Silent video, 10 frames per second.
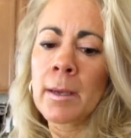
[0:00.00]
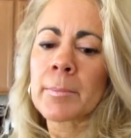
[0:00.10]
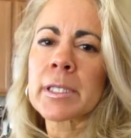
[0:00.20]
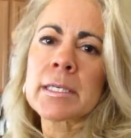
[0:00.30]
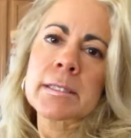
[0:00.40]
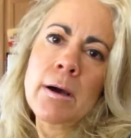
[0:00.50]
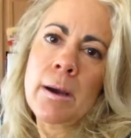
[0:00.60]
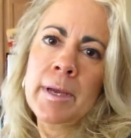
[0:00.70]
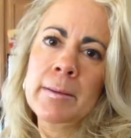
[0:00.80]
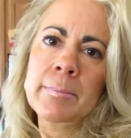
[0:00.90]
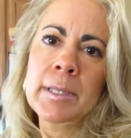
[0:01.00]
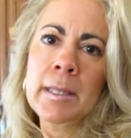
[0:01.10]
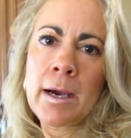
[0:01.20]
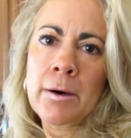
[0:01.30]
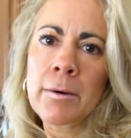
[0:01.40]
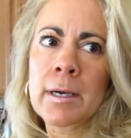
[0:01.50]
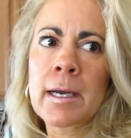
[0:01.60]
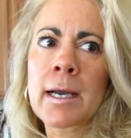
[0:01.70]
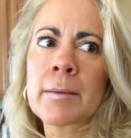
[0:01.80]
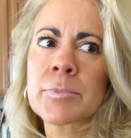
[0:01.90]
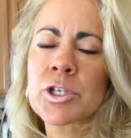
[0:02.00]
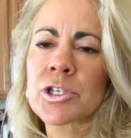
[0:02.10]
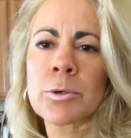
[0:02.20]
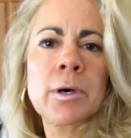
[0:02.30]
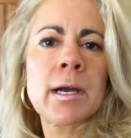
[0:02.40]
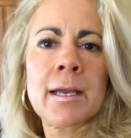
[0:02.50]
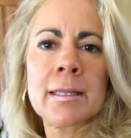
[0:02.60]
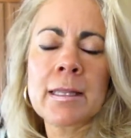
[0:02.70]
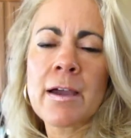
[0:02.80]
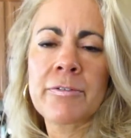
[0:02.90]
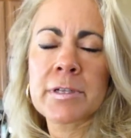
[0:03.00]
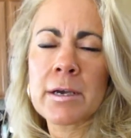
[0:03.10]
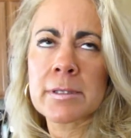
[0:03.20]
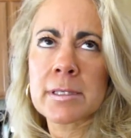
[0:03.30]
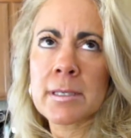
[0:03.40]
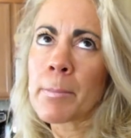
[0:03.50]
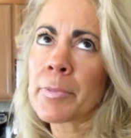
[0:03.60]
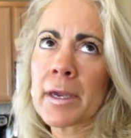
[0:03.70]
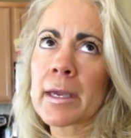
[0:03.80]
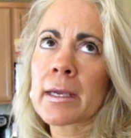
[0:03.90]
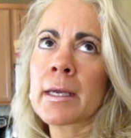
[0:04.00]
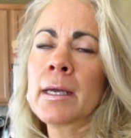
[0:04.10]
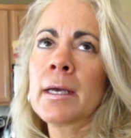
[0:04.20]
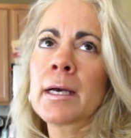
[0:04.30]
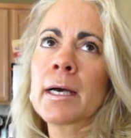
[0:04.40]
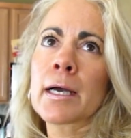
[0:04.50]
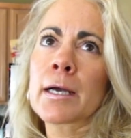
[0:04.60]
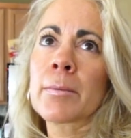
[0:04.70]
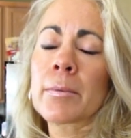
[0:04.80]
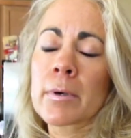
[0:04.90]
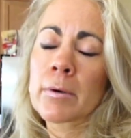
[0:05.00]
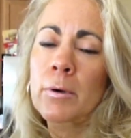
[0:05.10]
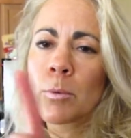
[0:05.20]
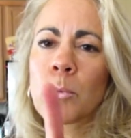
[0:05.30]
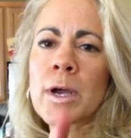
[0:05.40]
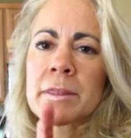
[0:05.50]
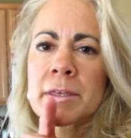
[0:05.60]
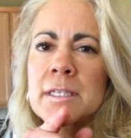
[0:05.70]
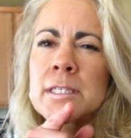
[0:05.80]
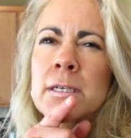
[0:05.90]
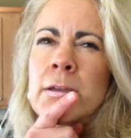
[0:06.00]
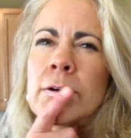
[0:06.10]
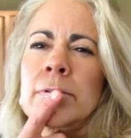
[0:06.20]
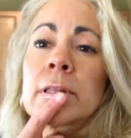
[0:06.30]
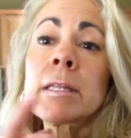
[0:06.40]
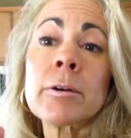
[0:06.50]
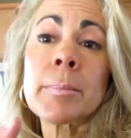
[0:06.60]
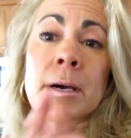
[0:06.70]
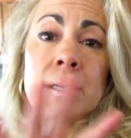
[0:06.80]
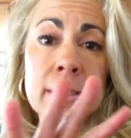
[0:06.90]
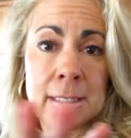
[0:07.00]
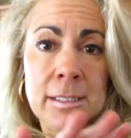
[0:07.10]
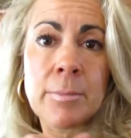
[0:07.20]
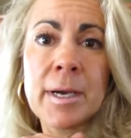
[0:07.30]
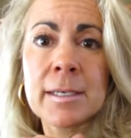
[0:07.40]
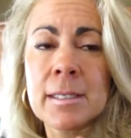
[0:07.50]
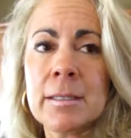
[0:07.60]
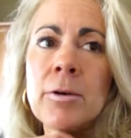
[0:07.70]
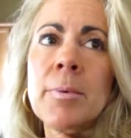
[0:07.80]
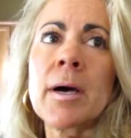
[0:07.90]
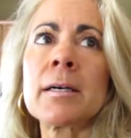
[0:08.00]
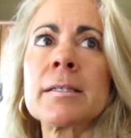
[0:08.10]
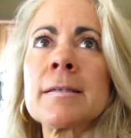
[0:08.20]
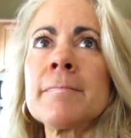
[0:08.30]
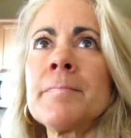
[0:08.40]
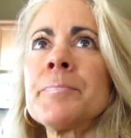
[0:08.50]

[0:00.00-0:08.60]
please comment below. I'm sure I left out something. One thing to note, litter box. Let's go back to litter box.